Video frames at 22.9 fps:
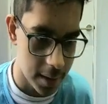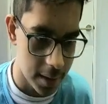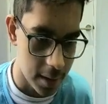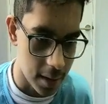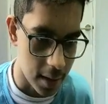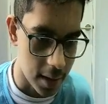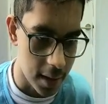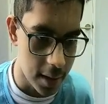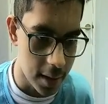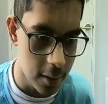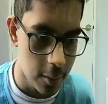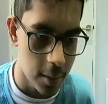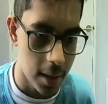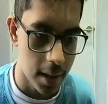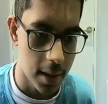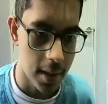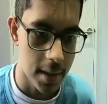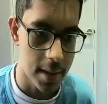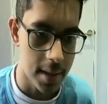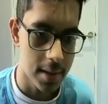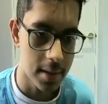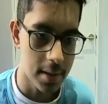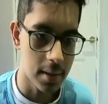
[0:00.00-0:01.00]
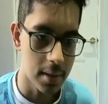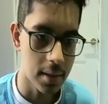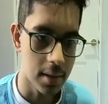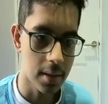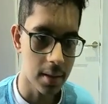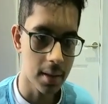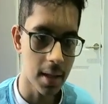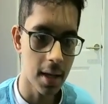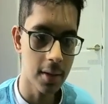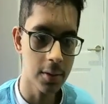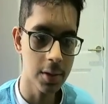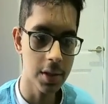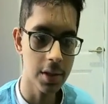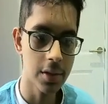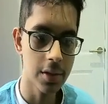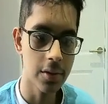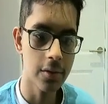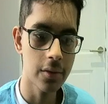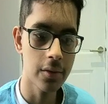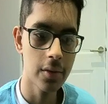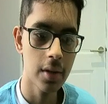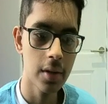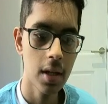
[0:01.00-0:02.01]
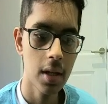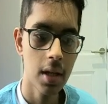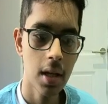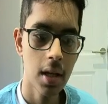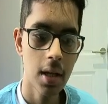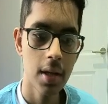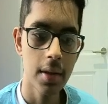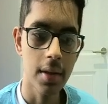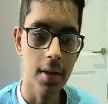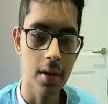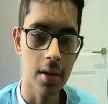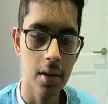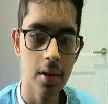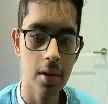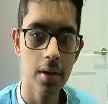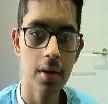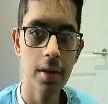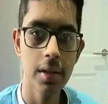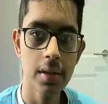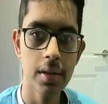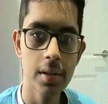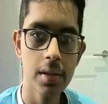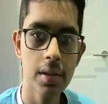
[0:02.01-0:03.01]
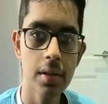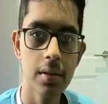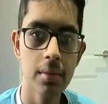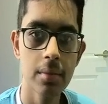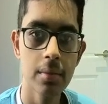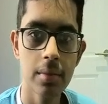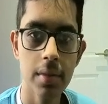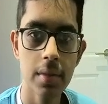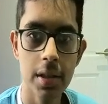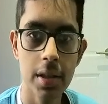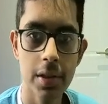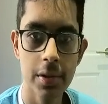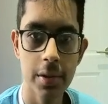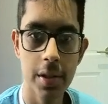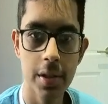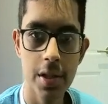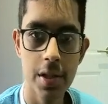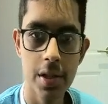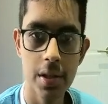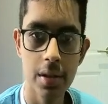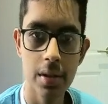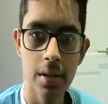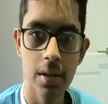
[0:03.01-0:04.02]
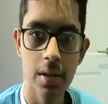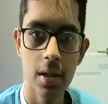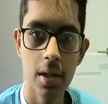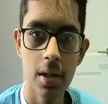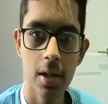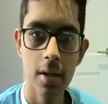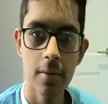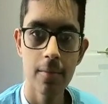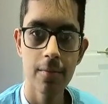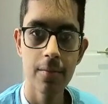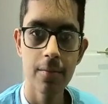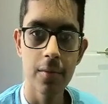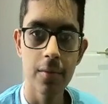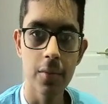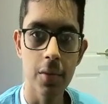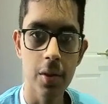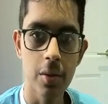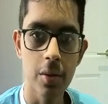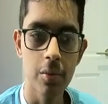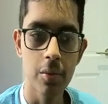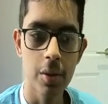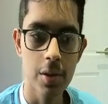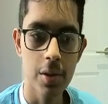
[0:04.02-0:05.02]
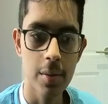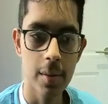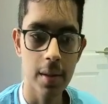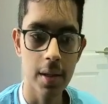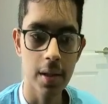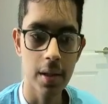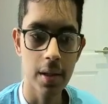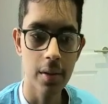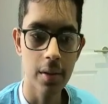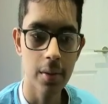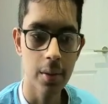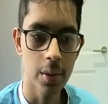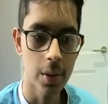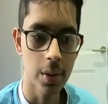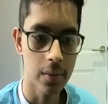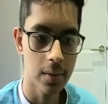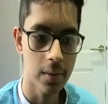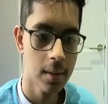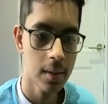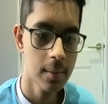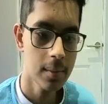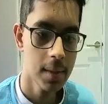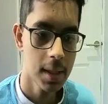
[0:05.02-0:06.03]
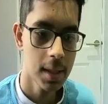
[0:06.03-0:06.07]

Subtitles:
I, where I is the counter of the current iteration which we're going over.